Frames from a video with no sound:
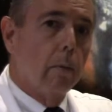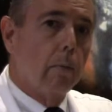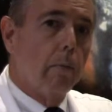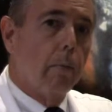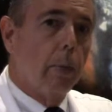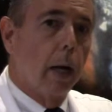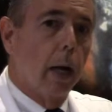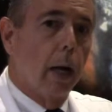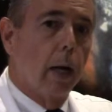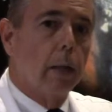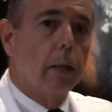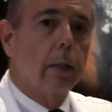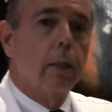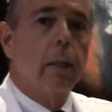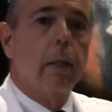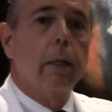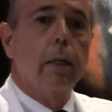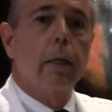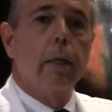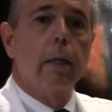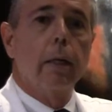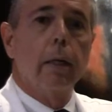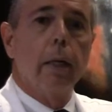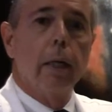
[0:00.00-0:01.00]
But
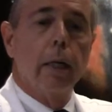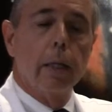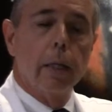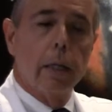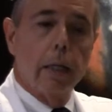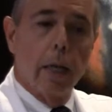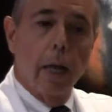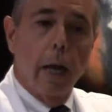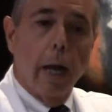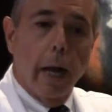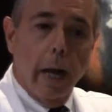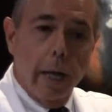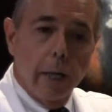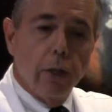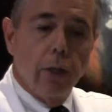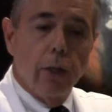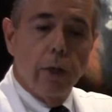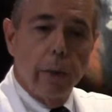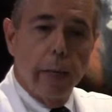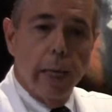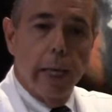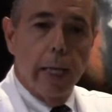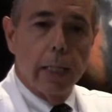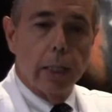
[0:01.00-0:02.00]
in the eye, you
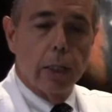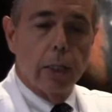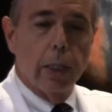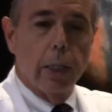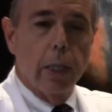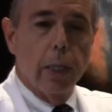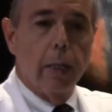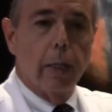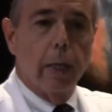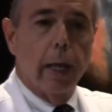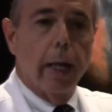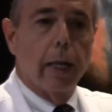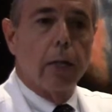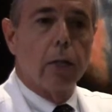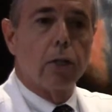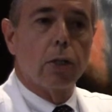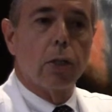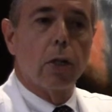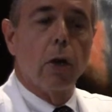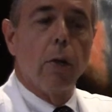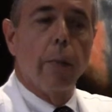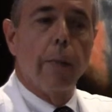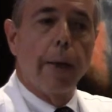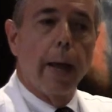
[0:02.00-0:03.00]
can't see that.
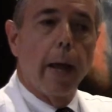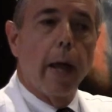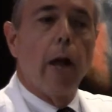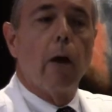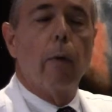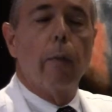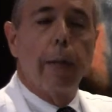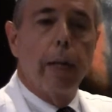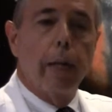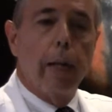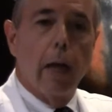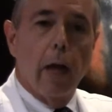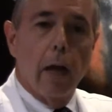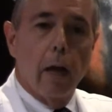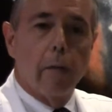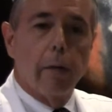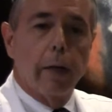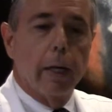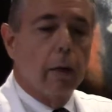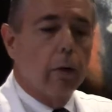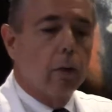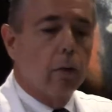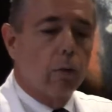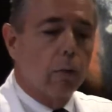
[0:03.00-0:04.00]
So now we have
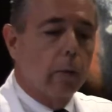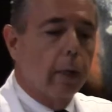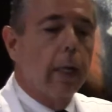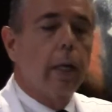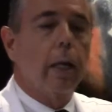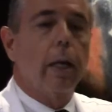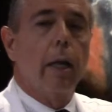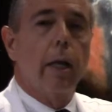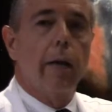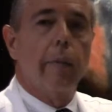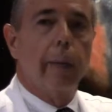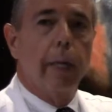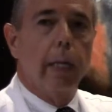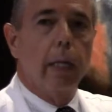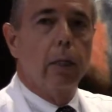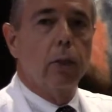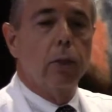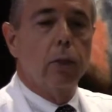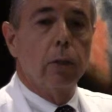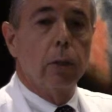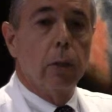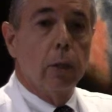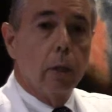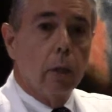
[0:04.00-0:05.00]
a great
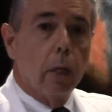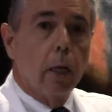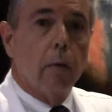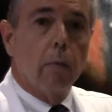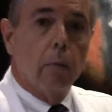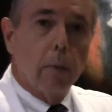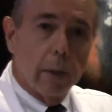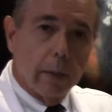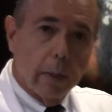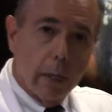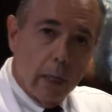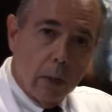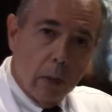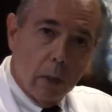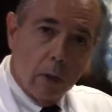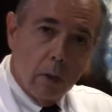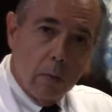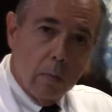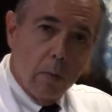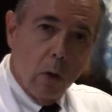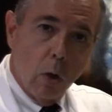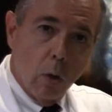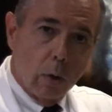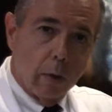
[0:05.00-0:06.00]
image of what that
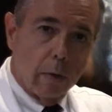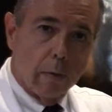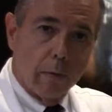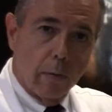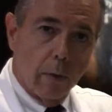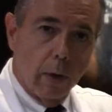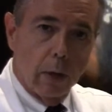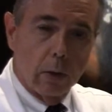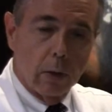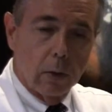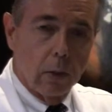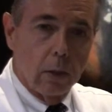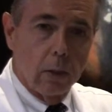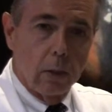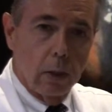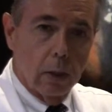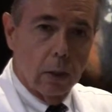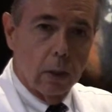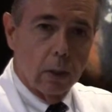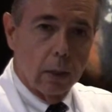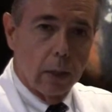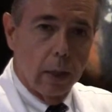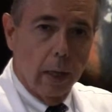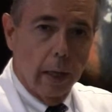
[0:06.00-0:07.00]
little mole or freckle
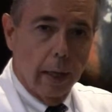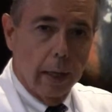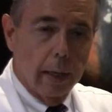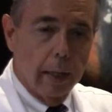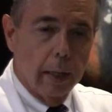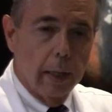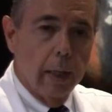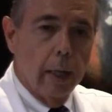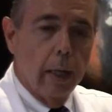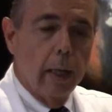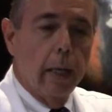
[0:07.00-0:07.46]
looks like.